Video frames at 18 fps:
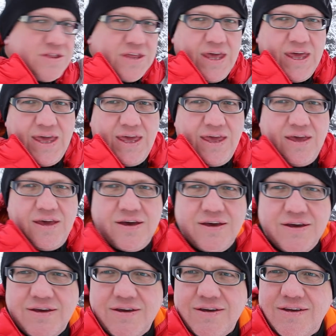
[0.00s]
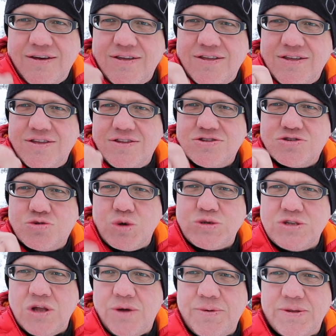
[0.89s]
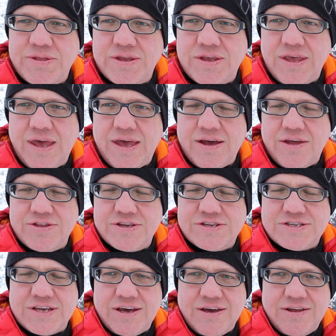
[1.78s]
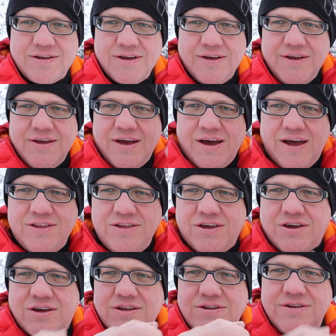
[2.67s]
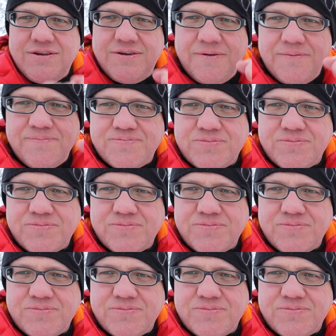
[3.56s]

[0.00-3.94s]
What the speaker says: the twist knob on the side, and you can